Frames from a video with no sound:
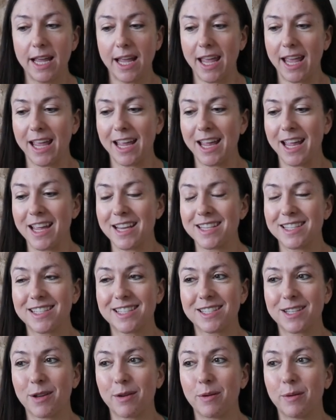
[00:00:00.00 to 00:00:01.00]
And
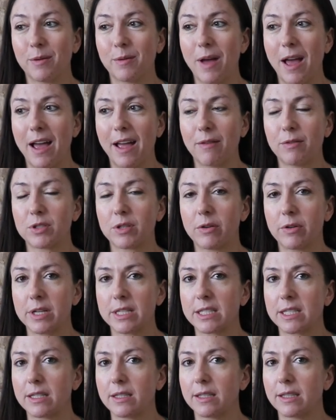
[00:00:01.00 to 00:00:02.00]
so I was
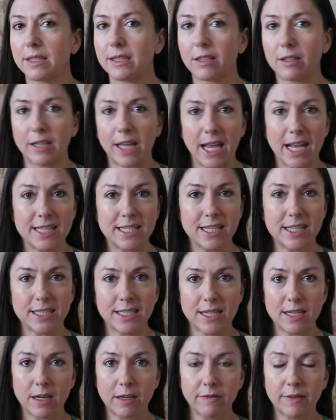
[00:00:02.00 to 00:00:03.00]
always a little
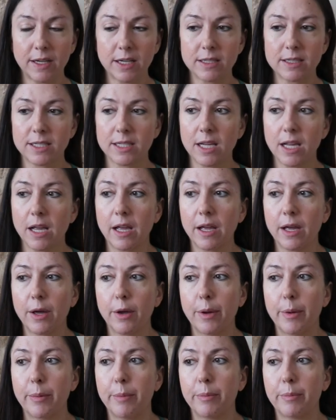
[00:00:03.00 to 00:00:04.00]
hesitant of it
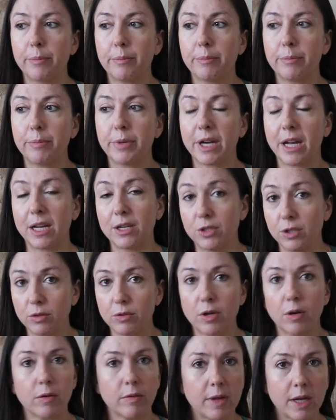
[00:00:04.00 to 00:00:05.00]
but I do
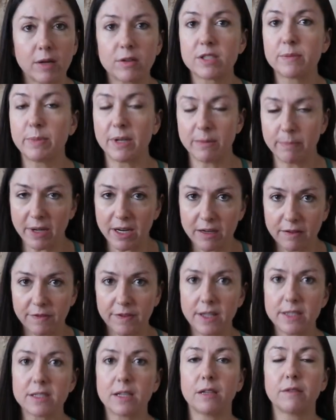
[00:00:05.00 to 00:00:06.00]
know there's been
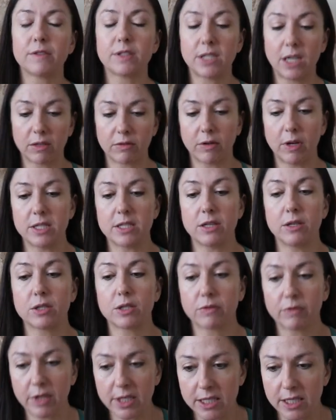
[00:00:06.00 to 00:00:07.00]
benefits of steroids and there's
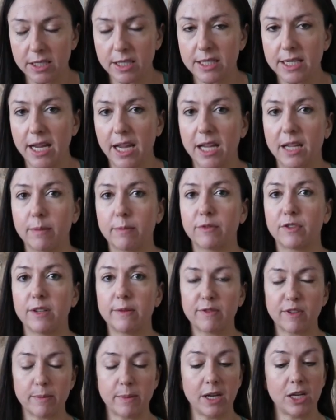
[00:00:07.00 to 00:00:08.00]
a reason to take them for
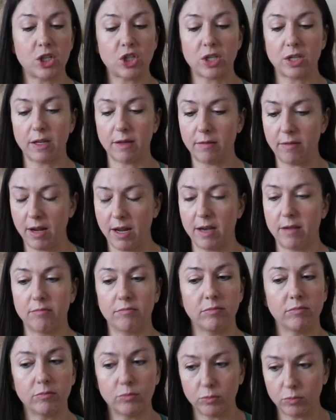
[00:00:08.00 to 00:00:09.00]
inflammation. And,
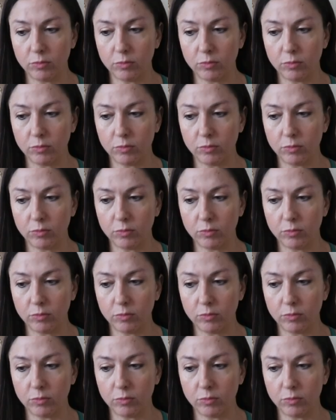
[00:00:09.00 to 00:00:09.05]
and